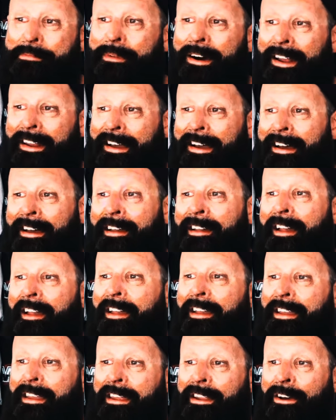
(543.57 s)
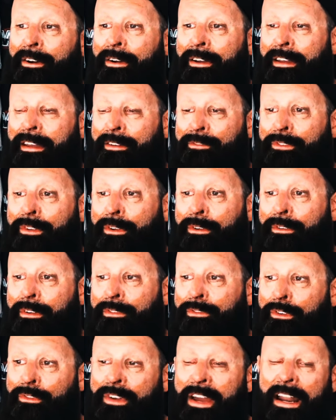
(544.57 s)
but if
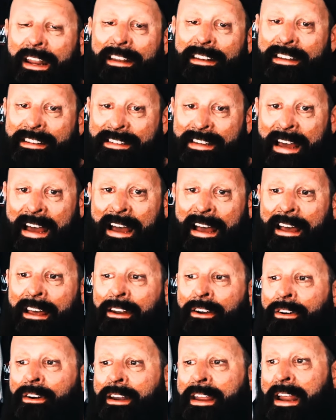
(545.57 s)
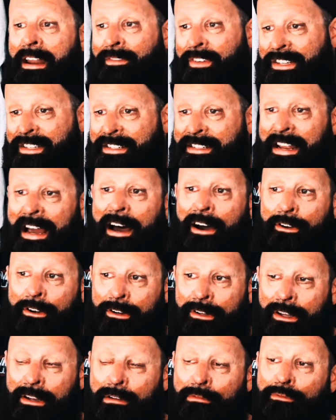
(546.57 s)
you've got a design or kind of a style you're
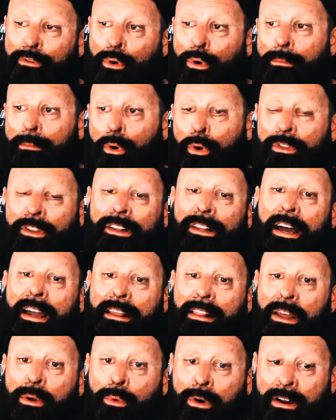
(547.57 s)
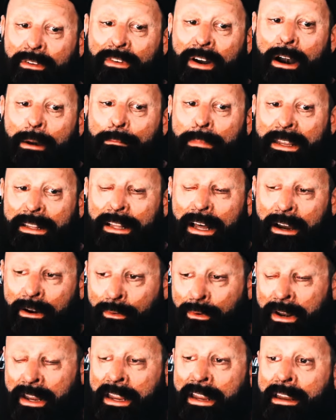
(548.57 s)
looking for, more than likely one of our beadlock
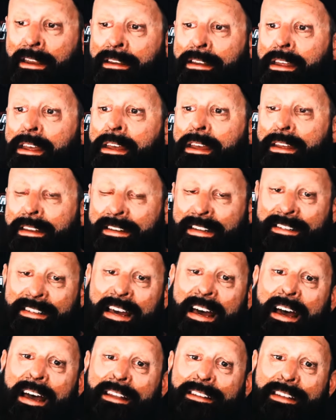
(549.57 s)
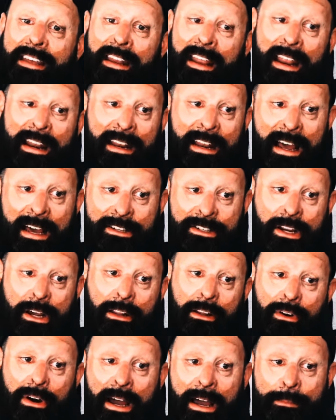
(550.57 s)
ring designs and anodized
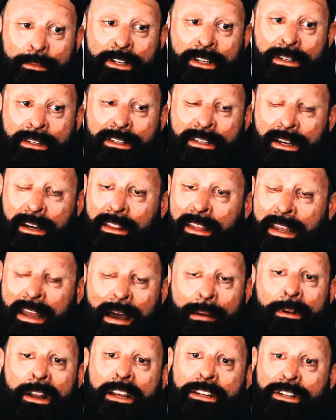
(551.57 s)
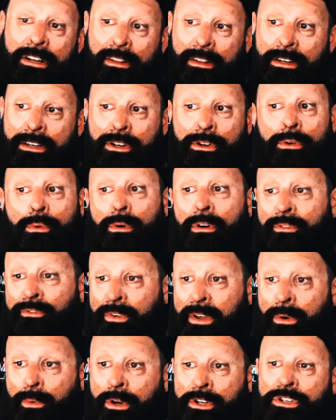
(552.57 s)
color options, the combination of the two will
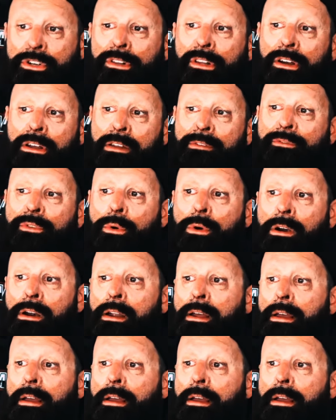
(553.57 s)
fit what you're looking for.